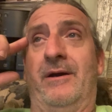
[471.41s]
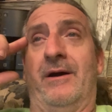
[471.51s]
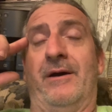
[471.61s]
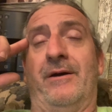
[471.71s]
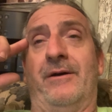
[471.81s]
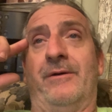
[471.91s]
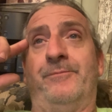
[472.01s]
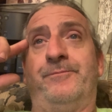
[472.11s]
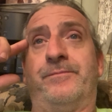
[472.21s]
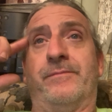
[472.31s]

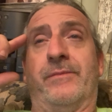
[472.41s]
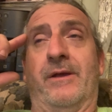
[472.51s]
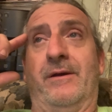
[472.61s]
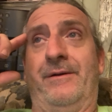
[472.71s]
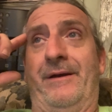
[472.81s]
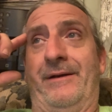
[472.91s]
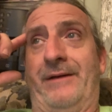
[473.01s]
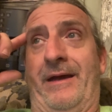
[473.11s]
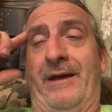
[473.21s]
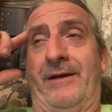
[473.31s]
Um,
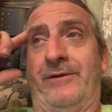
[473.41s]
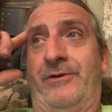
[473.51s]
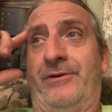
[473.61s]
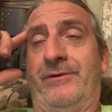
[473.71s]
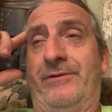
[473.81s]
and